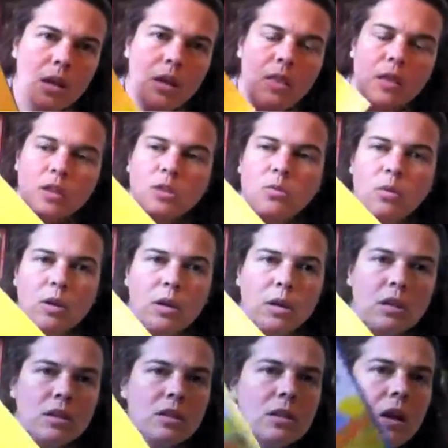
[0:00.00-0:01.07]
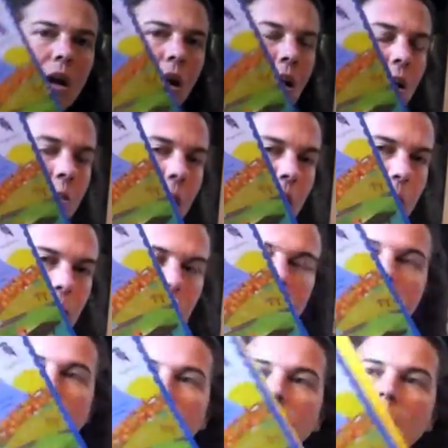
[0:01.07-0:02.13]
And this one is a hardback book,